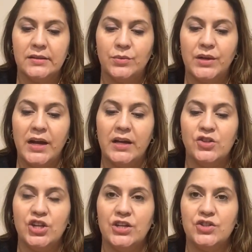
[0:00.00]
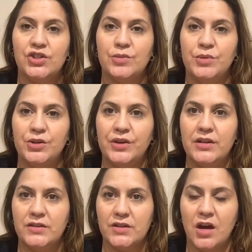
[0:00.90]
when I changed to Puree
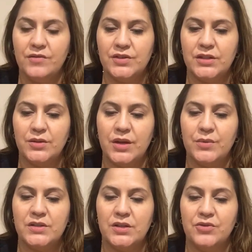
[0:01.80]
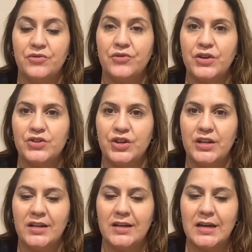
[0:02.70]
and Soft. That was a little
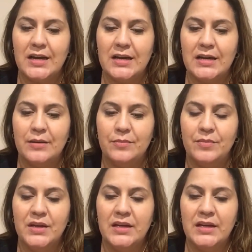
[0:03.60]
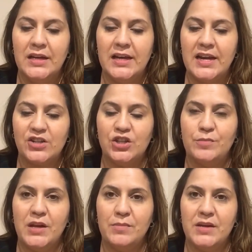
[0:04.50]
frustrating. It actually
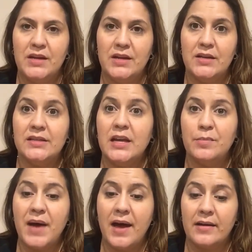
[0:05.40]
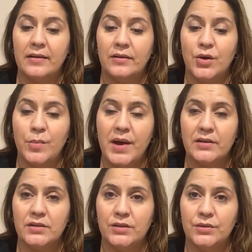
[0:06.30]
made me take back and go
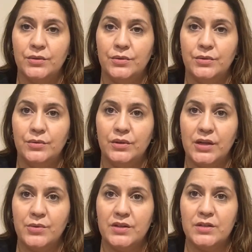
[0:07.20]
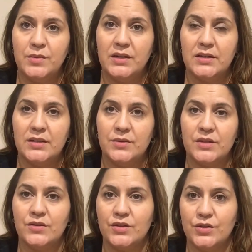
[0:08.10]
back to liquids because I was
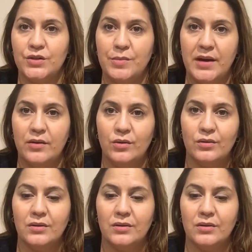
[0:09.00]
concerned about